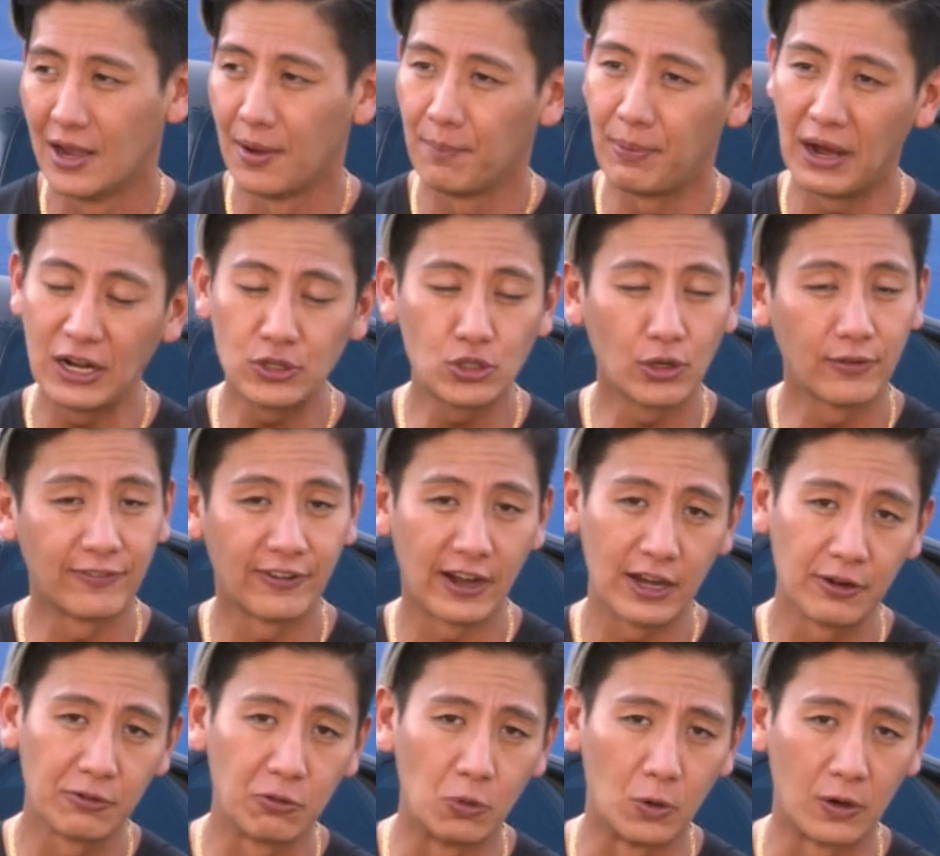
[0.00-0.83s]
But I drove
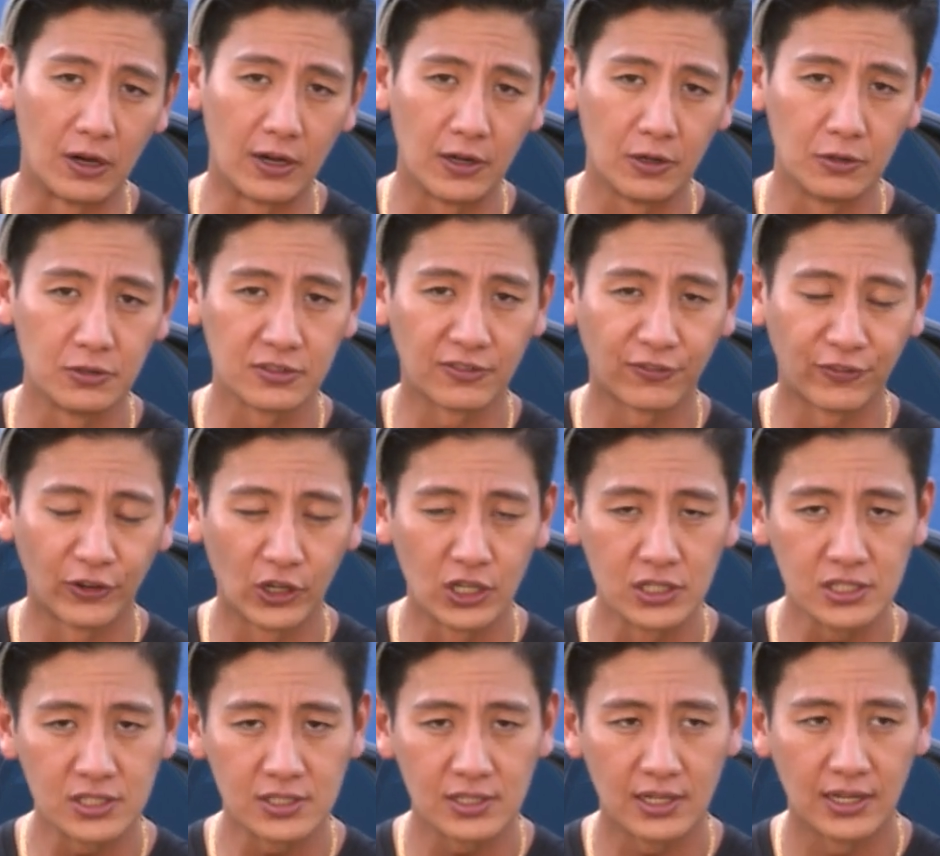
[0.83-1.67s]
everywhere. It was
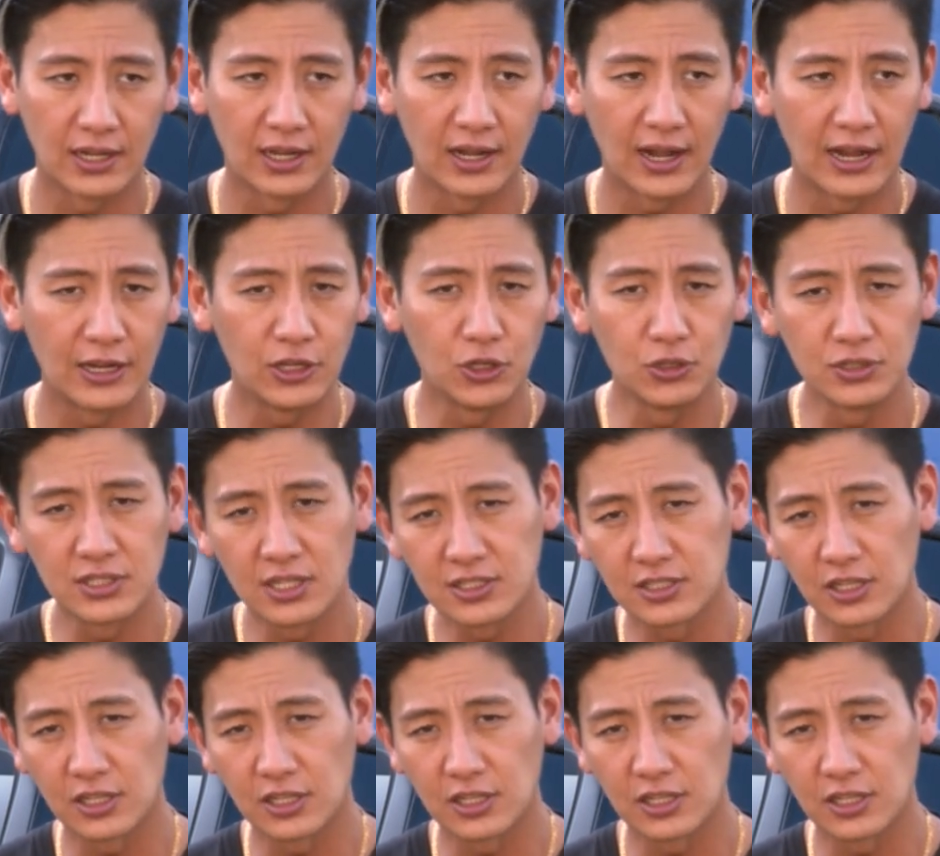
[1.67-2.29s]
first, I used